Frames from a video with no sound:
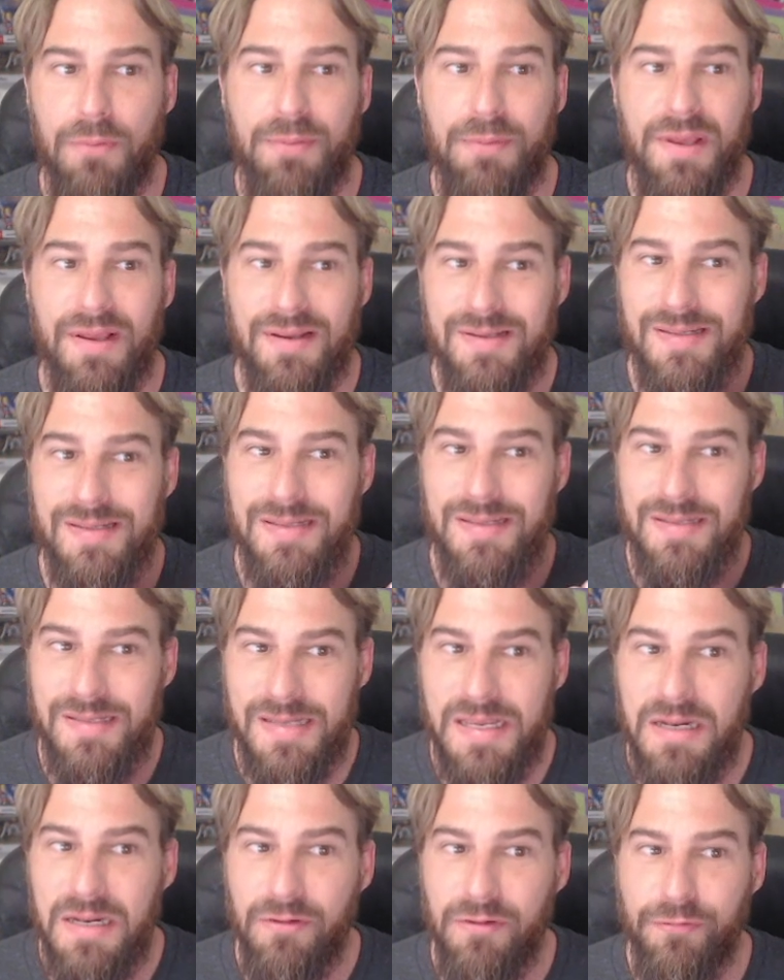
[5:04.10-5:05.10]
because
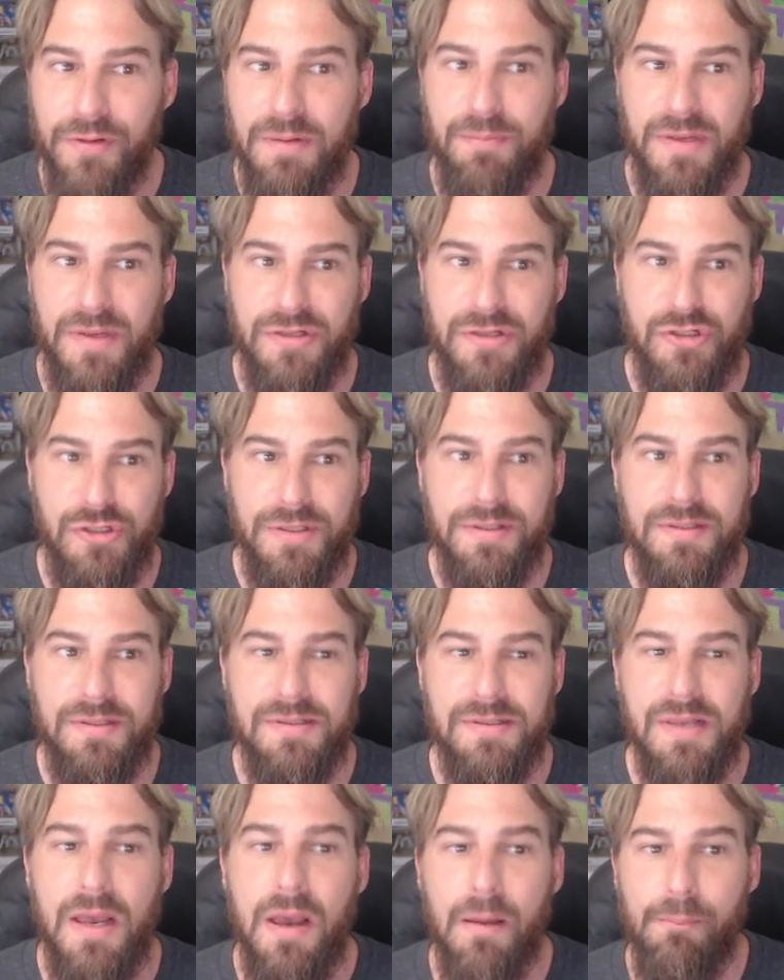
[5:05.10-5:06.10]
Xenophon
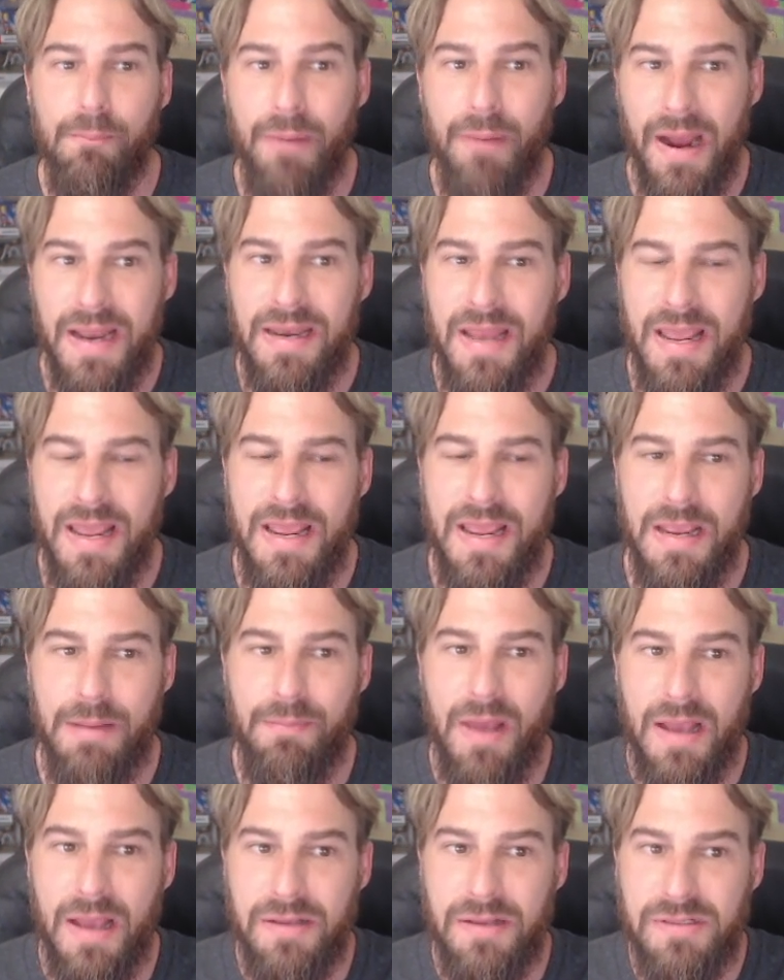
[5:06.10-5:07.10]
mentions by
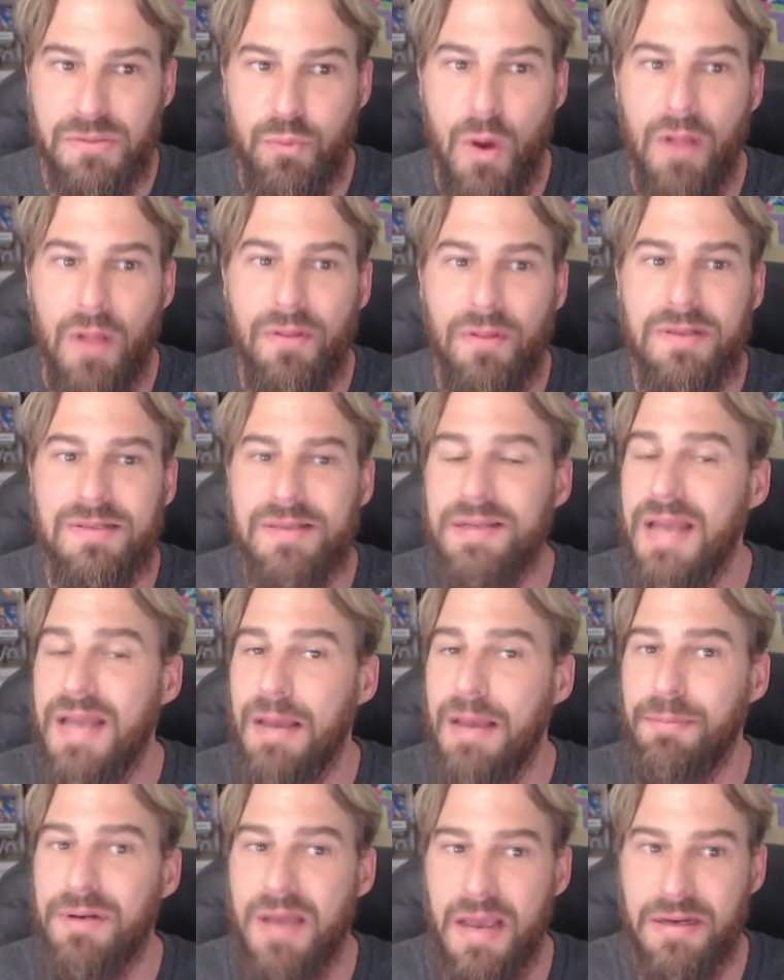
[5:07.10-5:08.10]
name as well as the
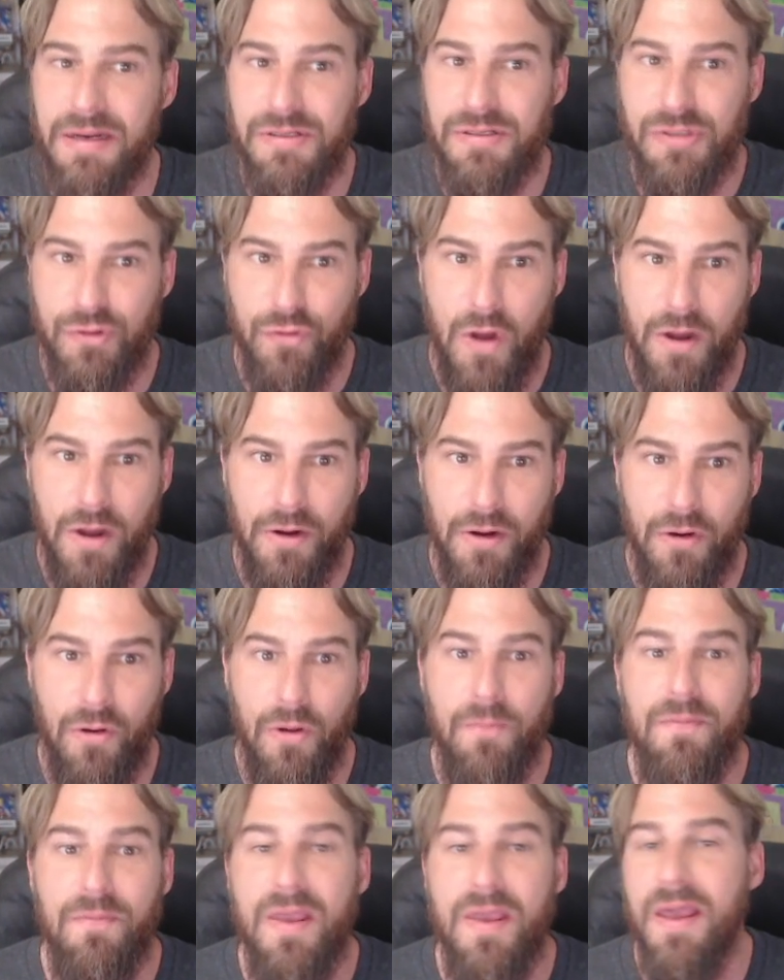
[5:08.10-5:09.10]
Nabonidus
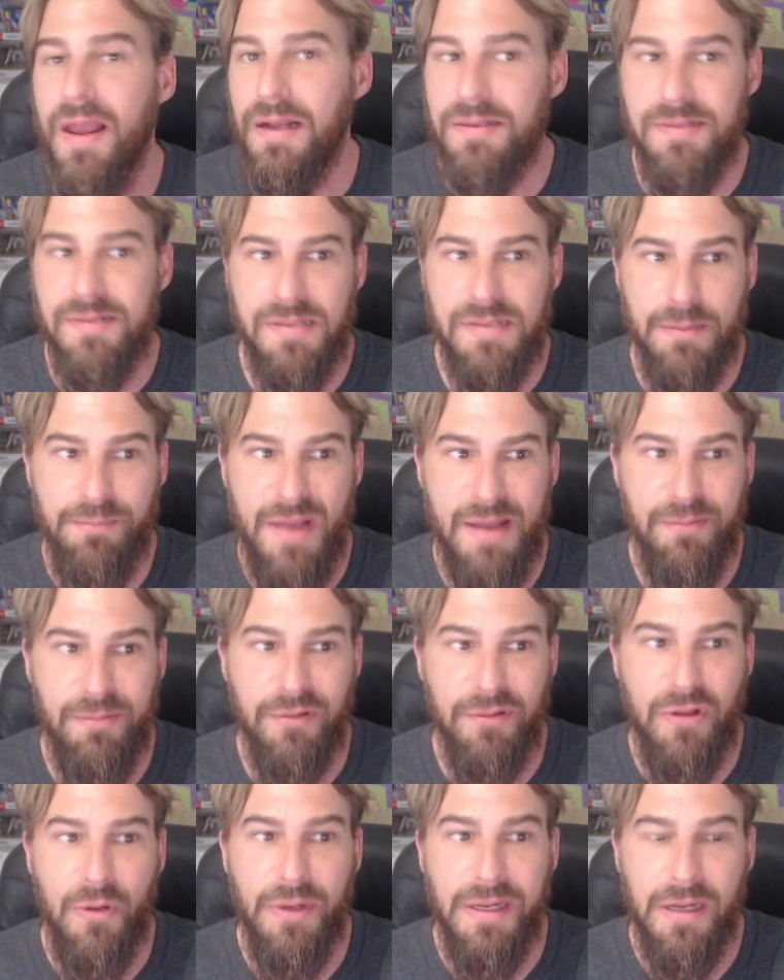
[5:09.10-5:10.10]
Chronicle and some
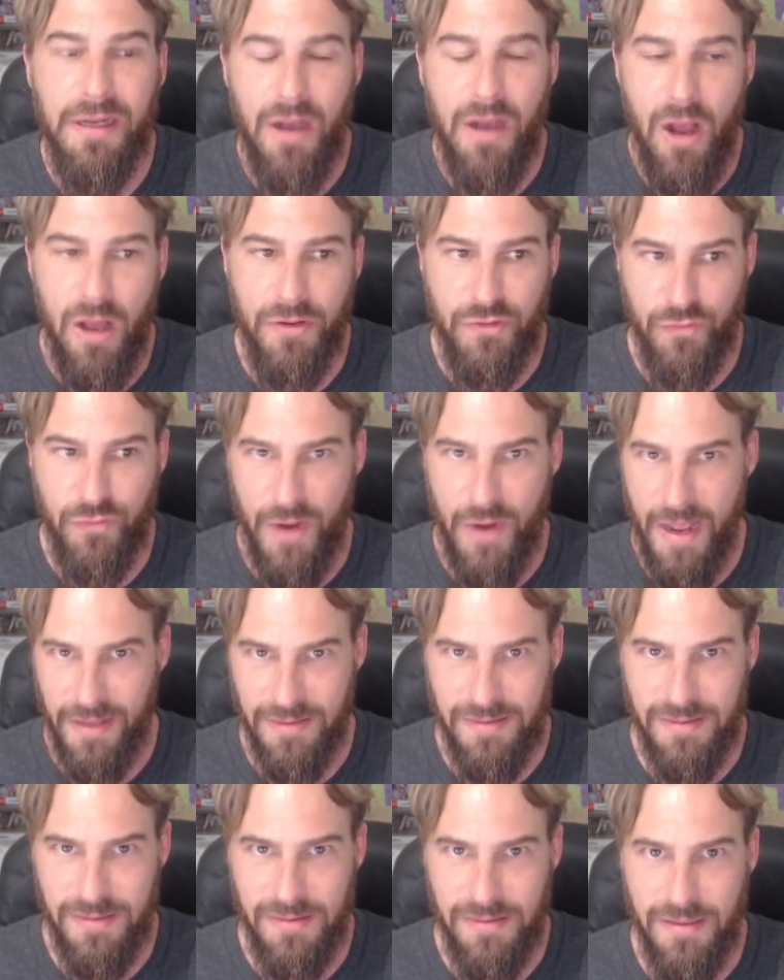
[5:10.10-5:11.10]
Babylonian
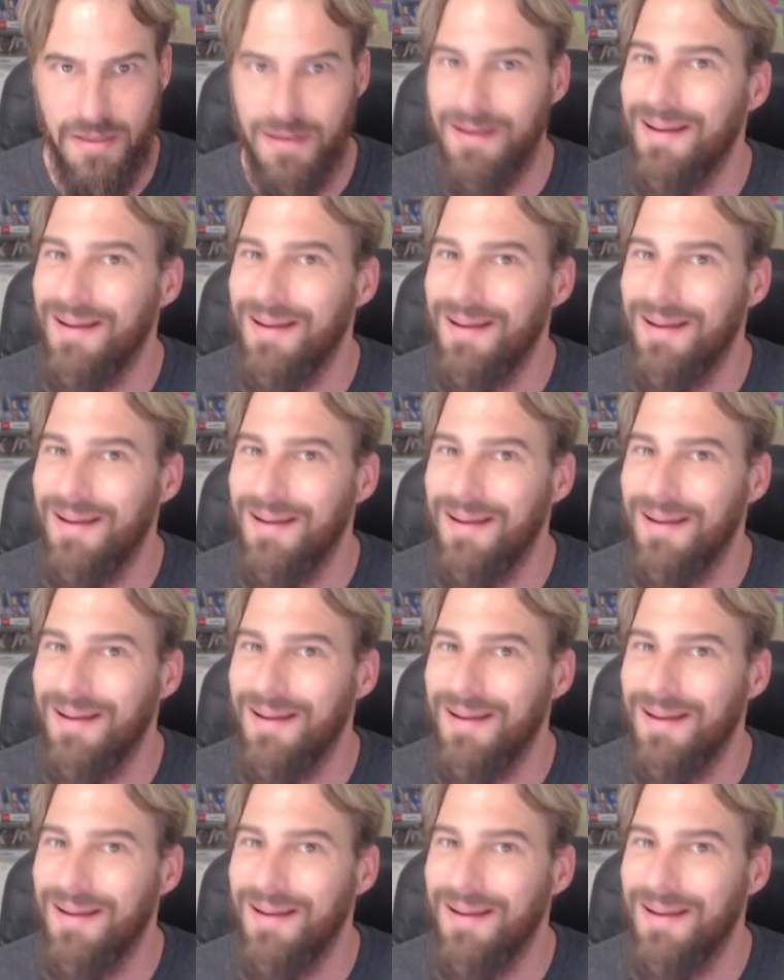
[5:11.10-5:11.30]
contracts.